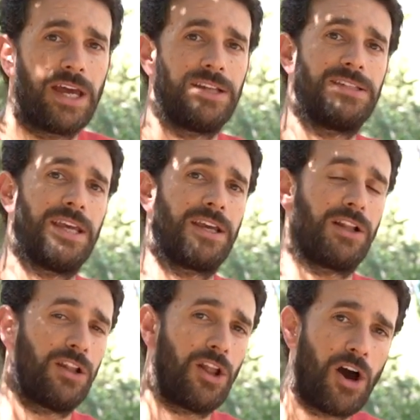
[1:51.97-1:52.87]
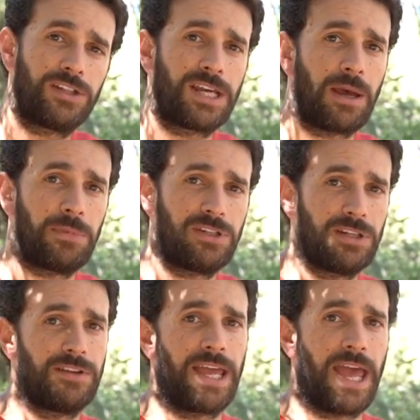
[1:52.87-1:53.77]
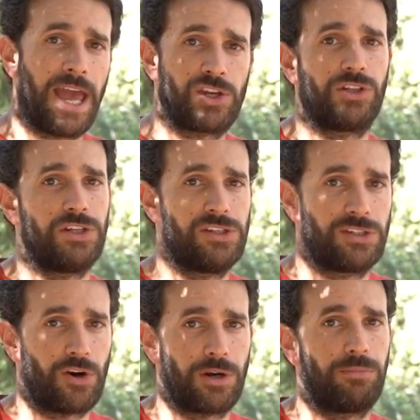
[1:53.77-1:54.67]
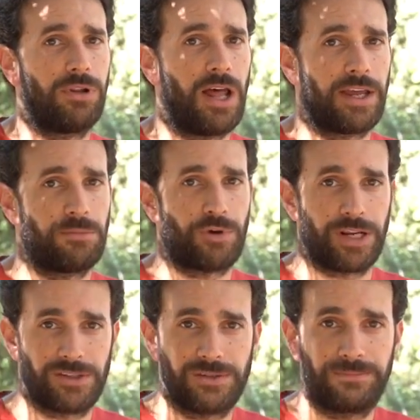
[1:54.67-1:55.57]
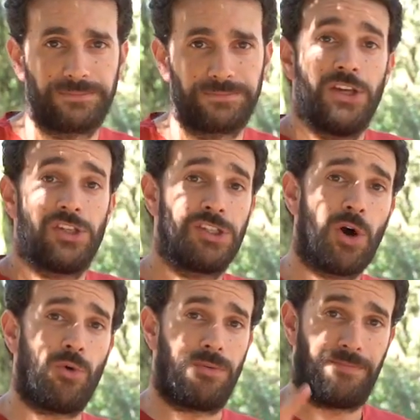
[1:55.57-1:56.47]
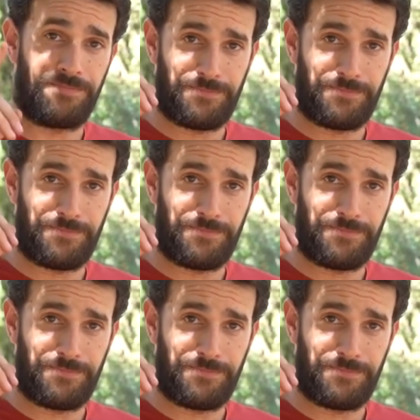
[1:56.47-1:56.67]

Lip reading: and take a long time until they actually start applying the brakes. So,